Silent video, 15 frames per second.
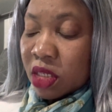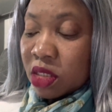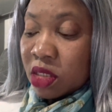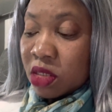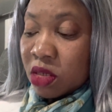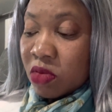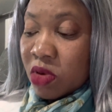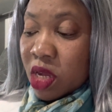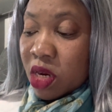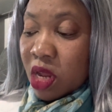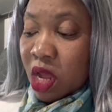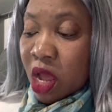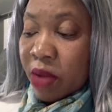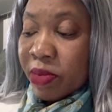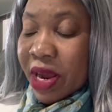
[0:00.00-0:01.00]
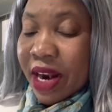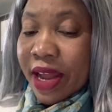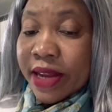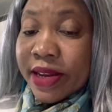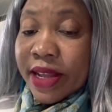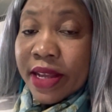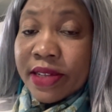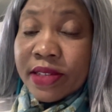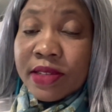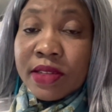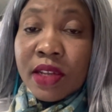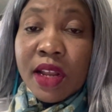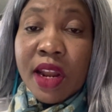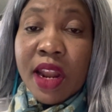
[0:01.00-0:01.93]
You know what? I'm glad that he's still